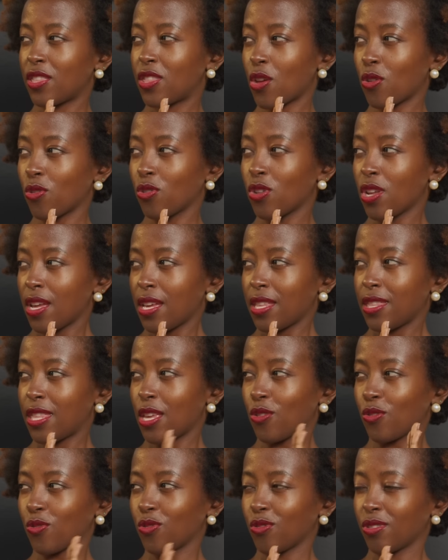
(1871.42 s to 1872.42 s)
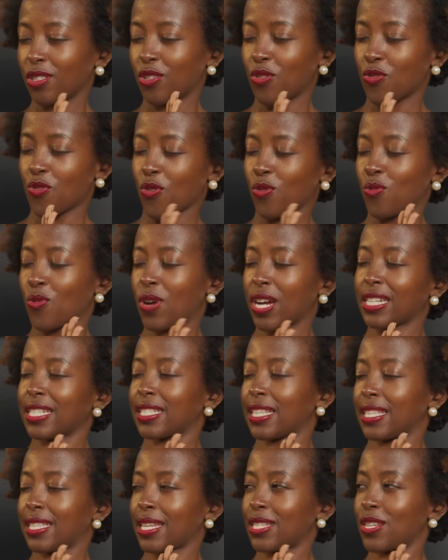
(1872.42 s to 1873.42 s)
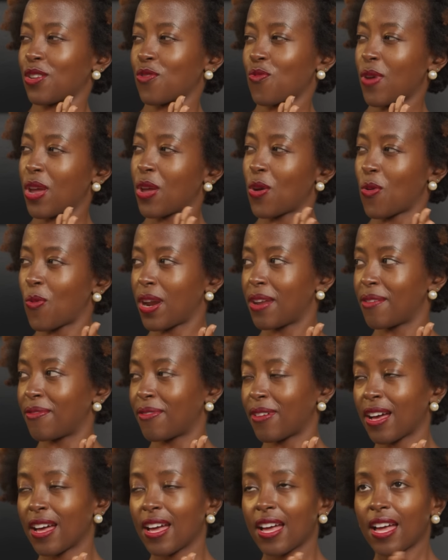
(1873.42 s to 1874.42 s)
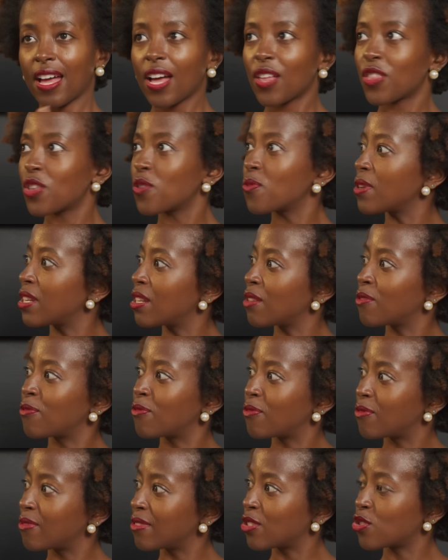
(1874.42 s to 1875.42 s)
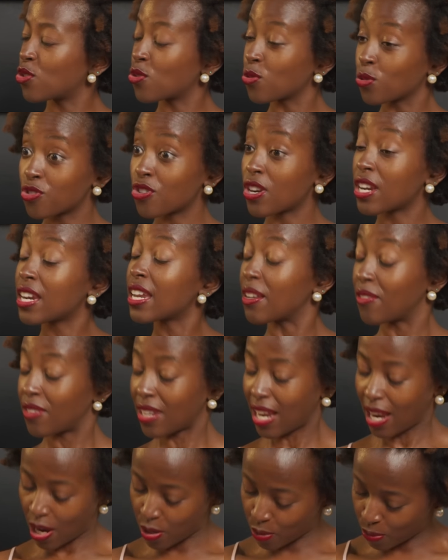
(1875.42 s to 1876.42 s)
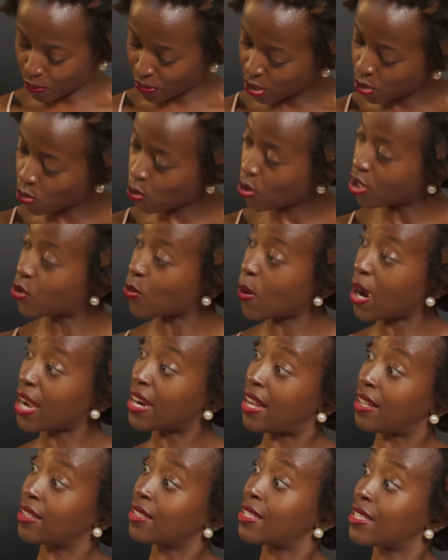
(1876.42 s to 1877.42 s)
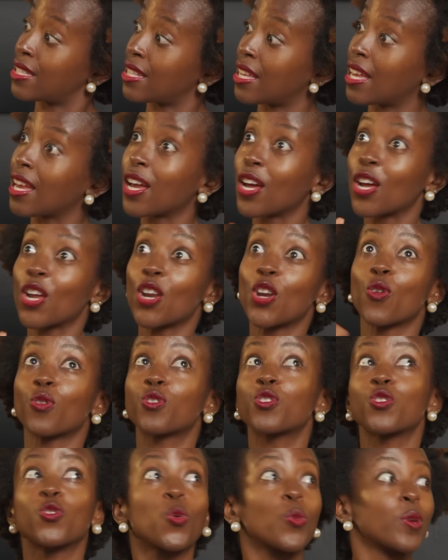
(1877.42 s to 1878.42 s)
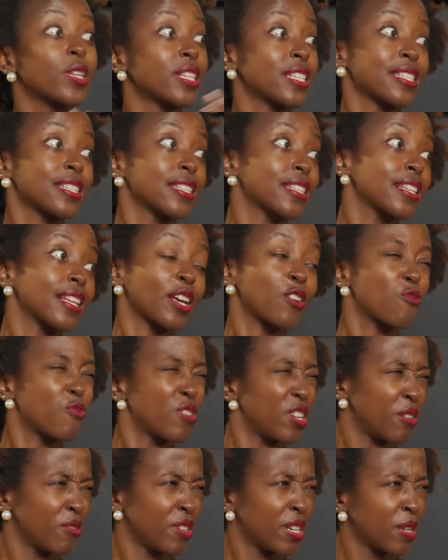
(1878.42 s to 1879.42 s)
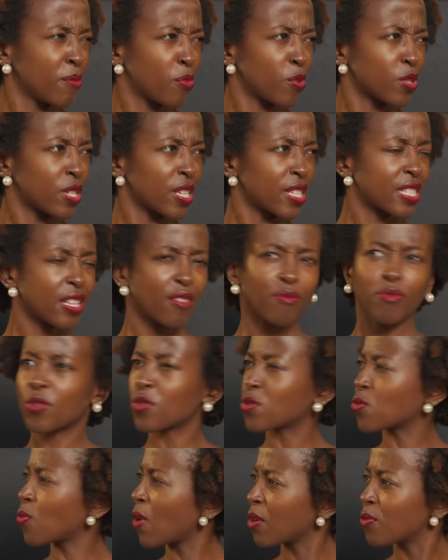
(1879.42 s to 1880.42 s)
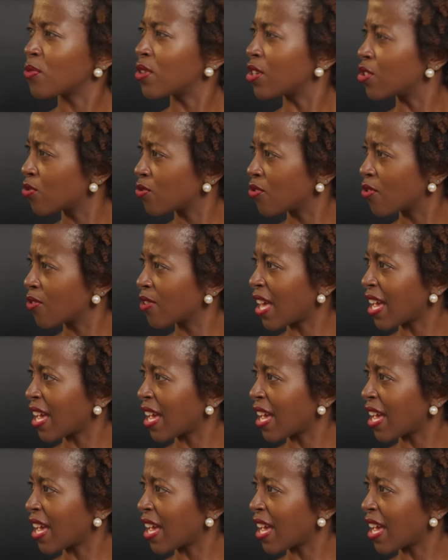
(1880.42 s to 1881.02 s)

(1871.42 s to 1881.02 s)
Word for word: they'll they'll you know look at us a certain way or whatever, and then we leave mm. children and we grow into adults not knowing yeah. like yeah. really really important stuff yeah. because why wouldn't you know